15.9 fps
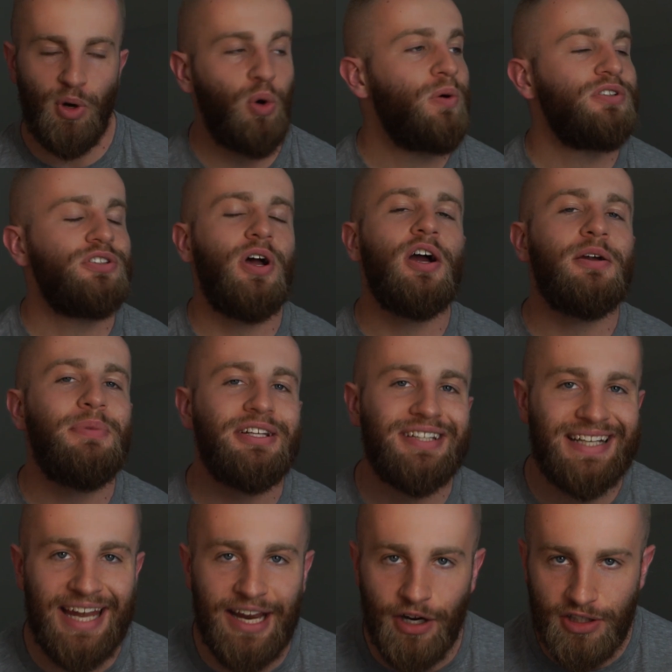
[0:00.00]
But when we're talking about
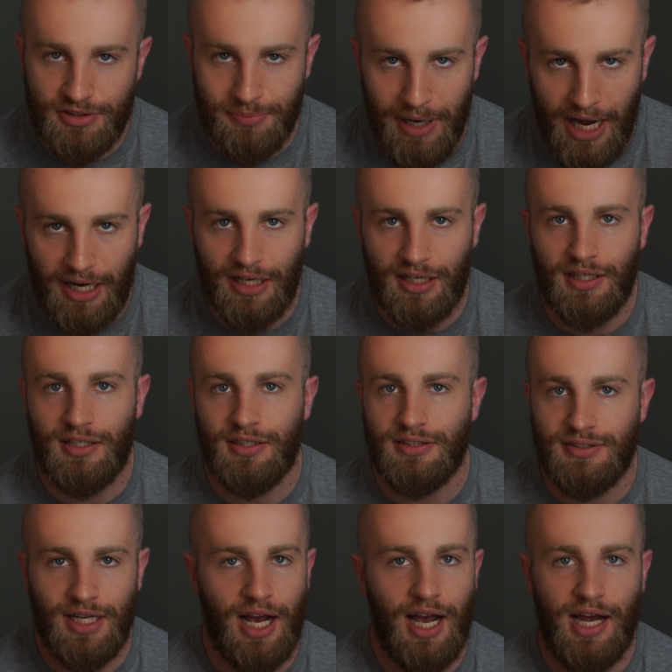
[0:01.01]
the charismatic
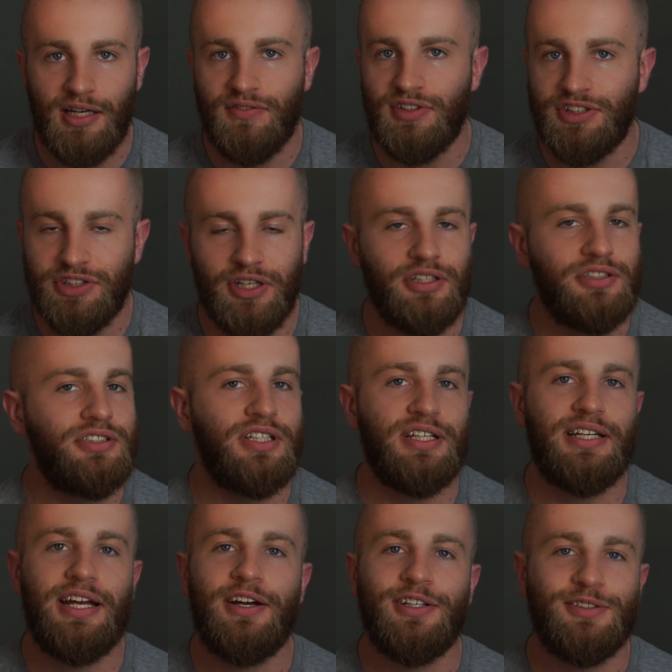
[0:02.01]
side of the church
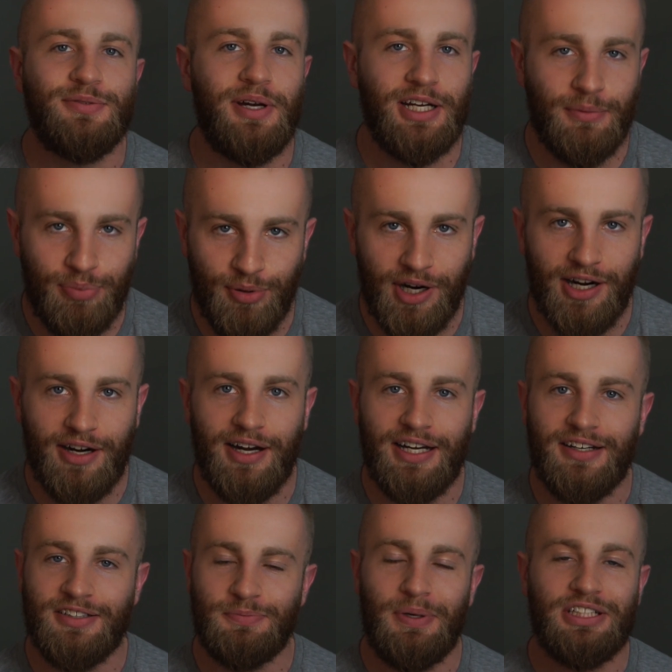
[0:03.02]
and charismatic prayer
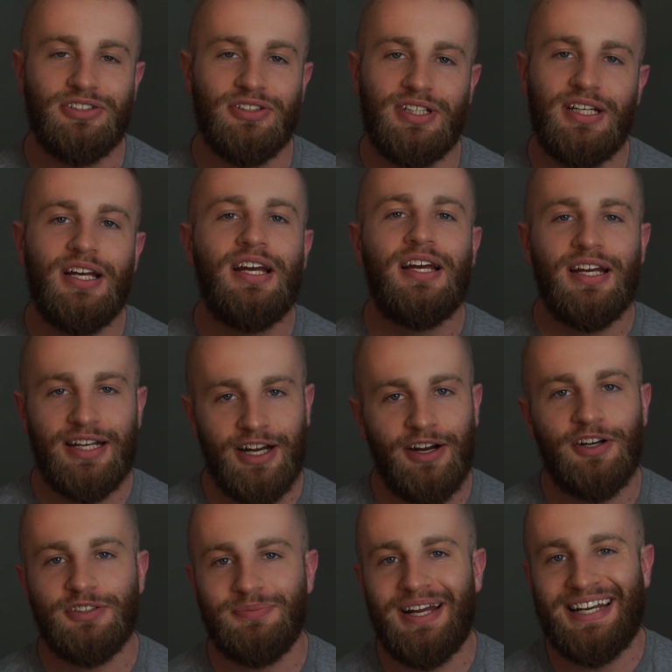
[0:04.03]
and especially
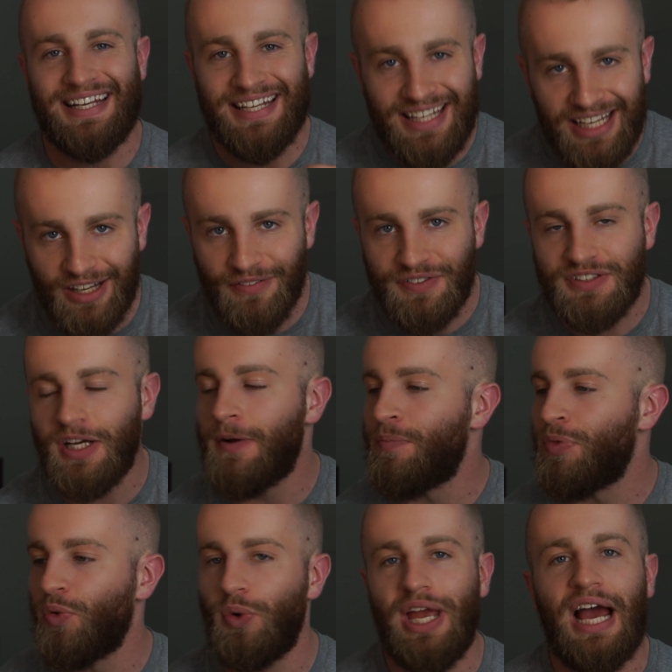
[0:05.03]
charismatic gifts,
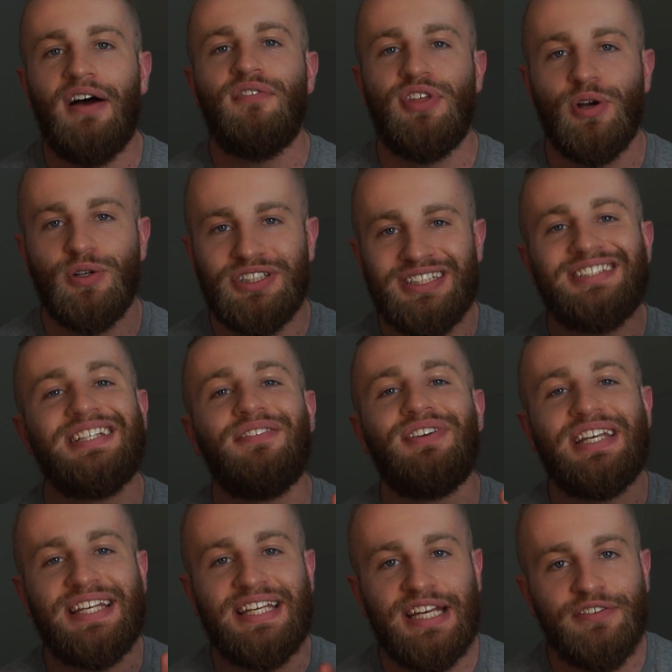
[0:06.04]
we have those
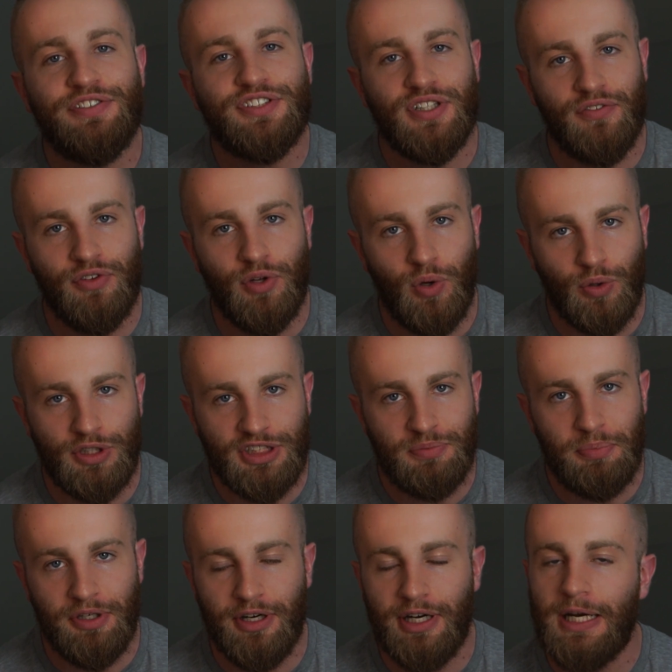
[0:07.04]
seven gifts of the Holy
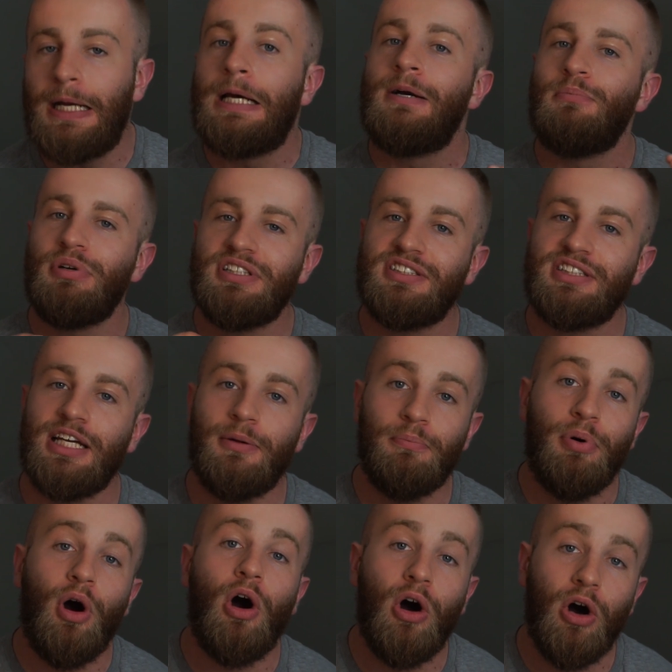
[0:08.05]
Spirit, but
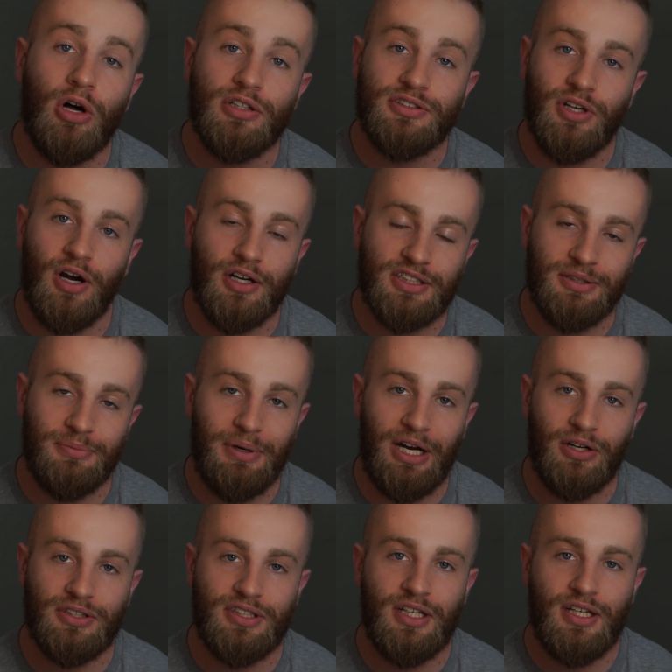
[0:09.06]
St. Paul talks
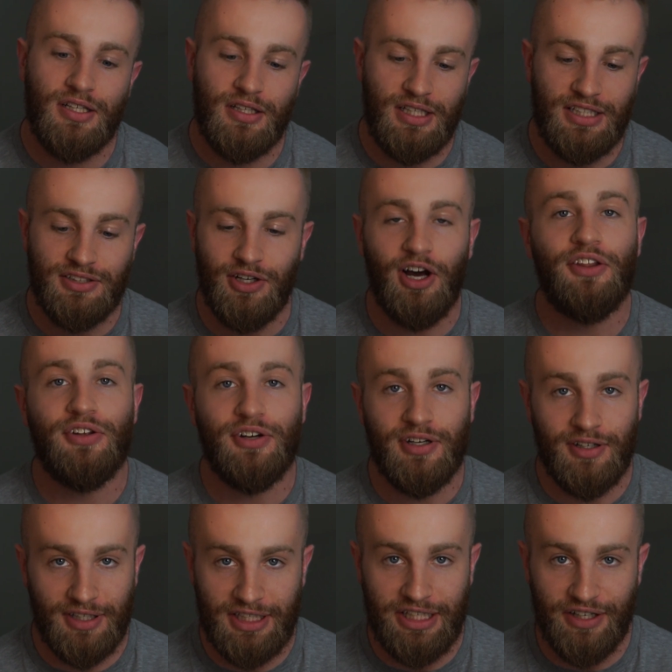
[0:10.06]
about these
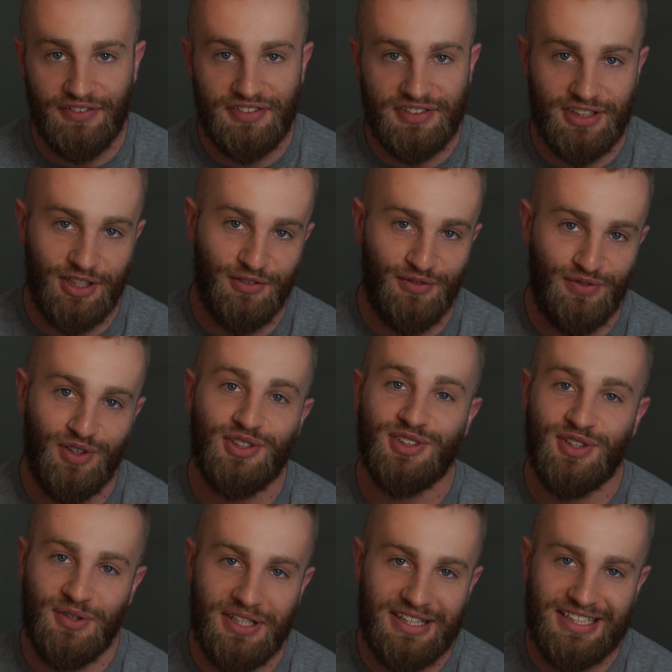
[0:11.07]
other gifts in 1
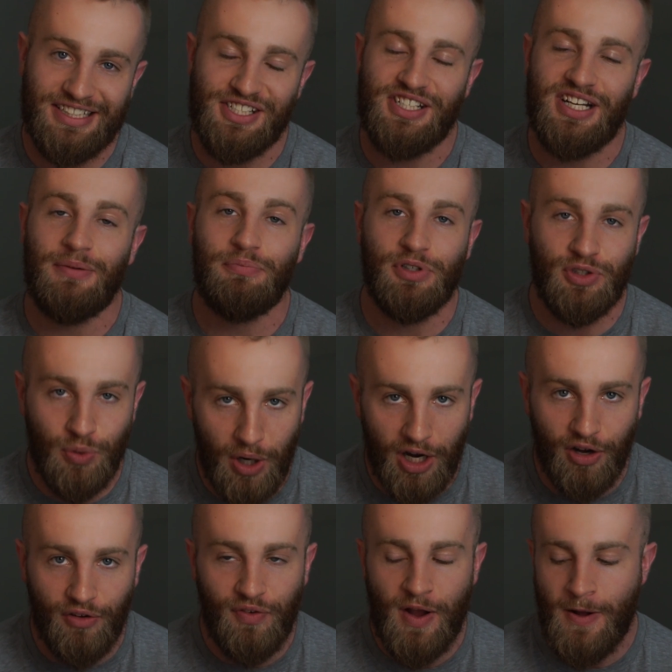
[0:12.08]
Corinthians chapter
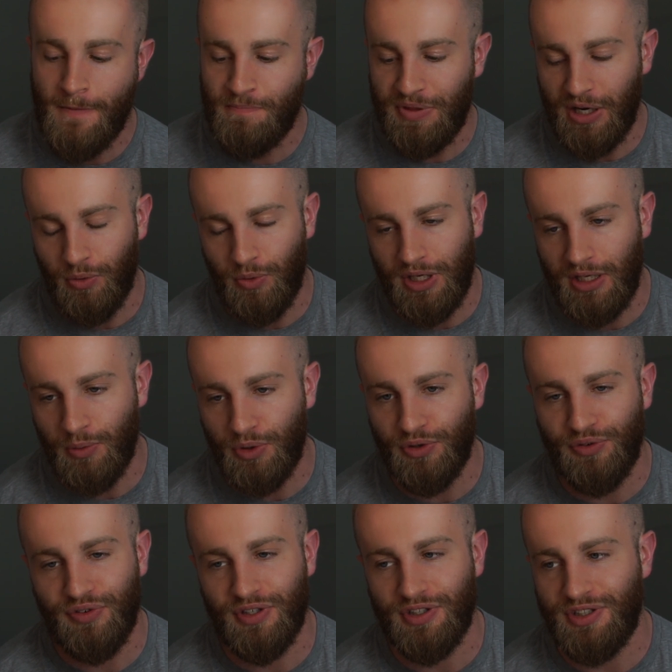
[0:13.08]
12 that we
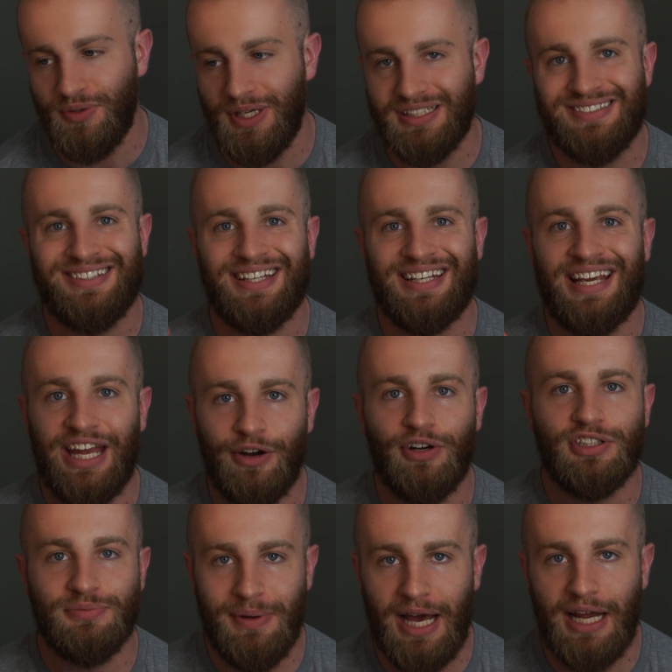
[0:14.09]
would refer to as the
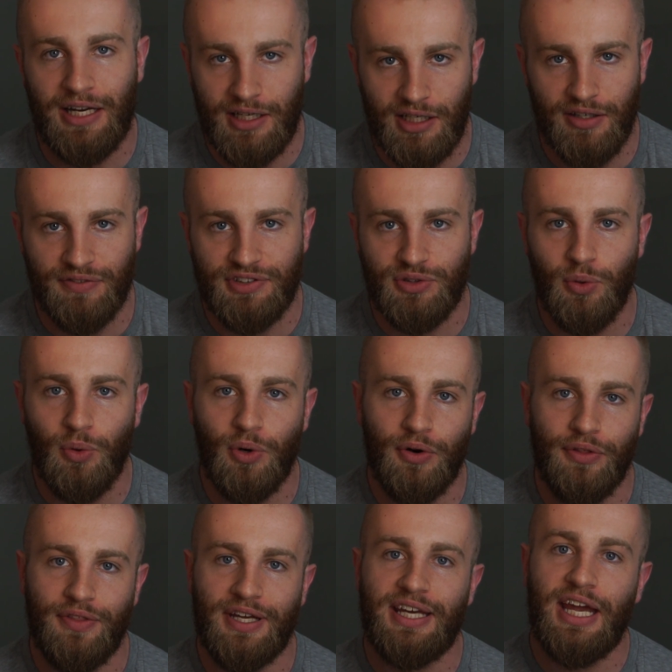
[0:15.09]
charismatic gifts
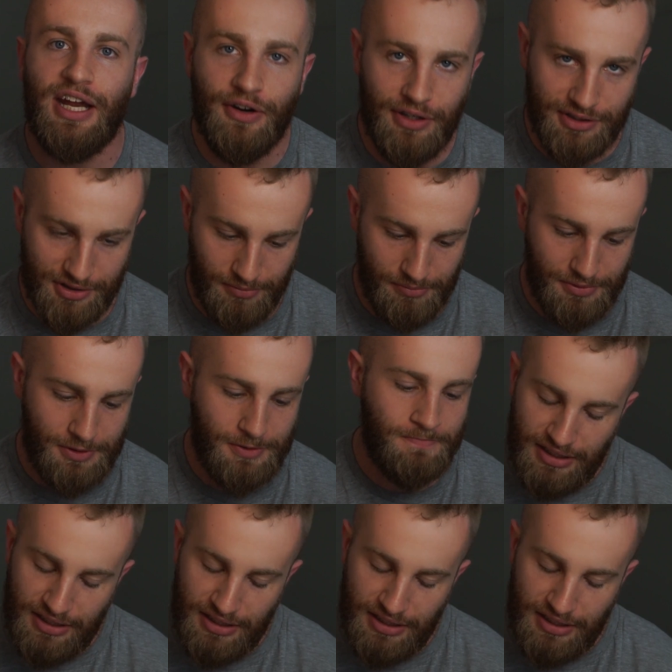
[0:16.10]
or the charisms.